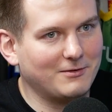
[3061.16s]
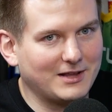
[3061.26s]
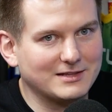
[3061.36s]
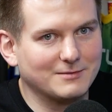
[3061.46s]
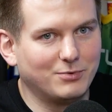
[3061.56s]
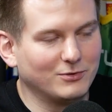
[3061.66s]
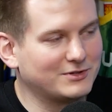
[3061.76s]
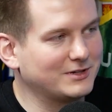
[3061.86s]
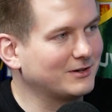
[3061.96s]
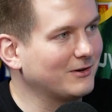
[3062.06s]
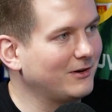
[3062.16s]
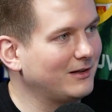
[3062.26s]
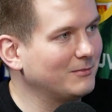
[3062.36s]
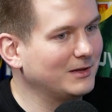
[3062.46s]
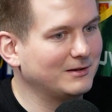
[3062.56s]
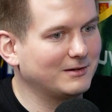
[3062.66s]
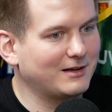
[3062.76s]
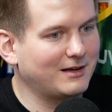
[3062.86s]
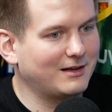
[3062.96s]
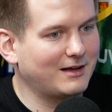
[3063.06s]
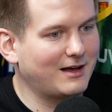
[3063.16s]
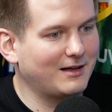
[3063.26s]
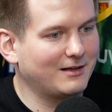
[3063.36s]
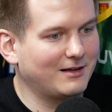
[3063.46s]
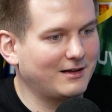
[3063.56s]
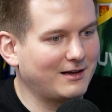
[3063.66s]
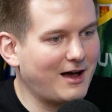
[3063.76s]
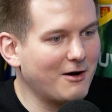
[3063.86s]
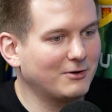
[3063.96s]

that's a bullshit call. I mean, how